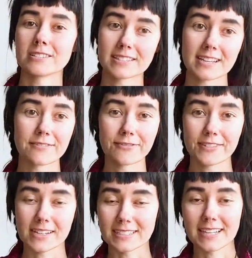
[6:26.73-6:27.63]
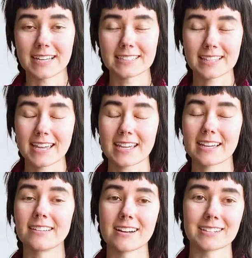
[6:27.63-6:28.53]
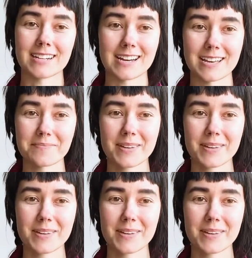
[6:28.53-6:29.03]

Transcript: it feels like it's taking a long time,